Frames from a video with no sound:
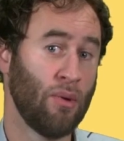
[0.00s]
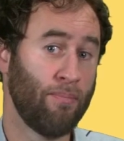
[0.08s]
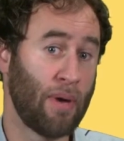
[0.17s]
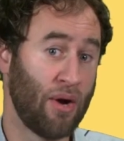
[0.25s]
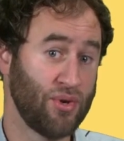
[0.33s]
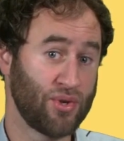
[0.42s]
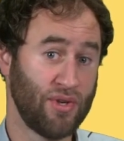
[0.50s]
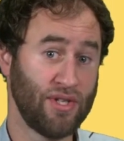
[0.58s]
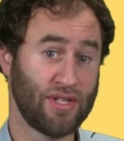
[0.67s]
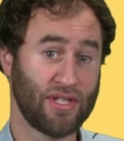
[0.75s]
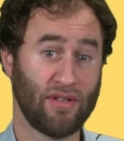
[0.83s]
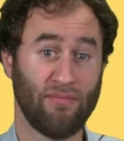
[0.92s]

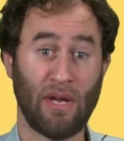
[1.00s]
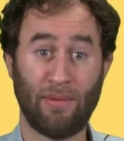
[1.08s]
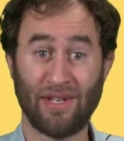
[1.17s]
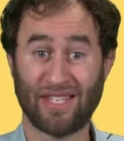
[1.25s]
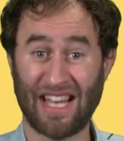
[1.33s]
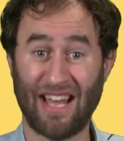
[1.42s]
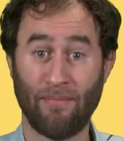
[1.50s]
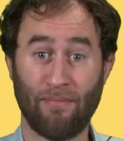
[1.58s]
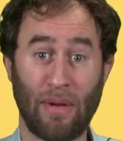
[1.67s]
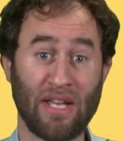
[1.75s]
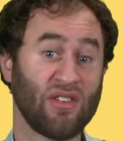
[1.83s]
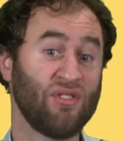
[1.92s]
Boundaries may be set
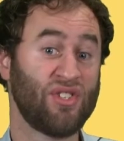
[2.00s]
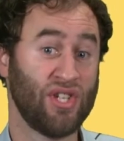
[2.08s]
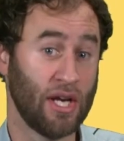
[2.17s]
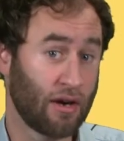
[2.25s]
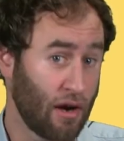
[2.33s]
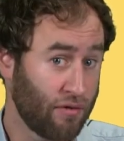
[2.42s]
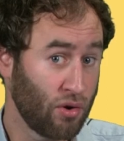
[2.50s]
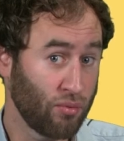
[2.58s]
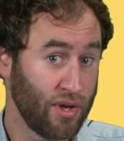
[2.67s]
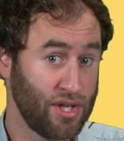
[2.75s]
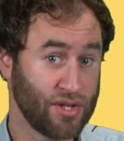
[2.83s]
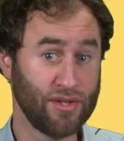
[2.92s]
based on geographical
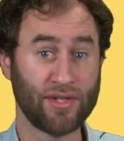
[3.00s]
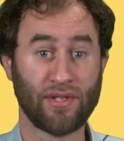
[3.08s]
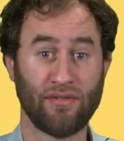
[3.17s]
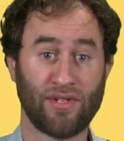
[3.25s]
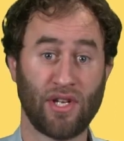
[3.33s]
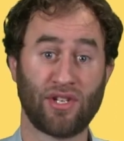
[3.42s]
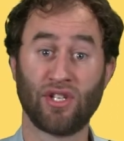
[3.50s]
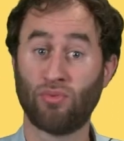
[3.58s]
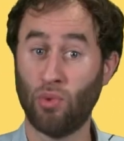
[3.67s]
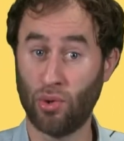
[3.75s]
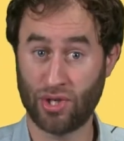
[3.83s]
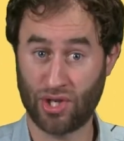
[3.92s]
regions, such as
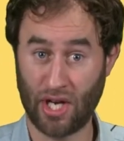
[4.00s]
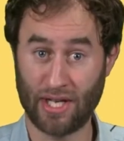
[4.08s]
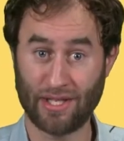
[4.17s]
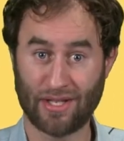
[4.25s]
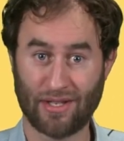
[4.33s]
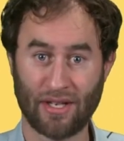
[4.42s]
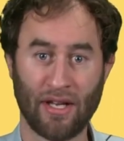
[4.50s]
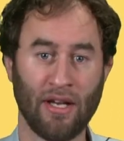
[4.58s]
watersheds,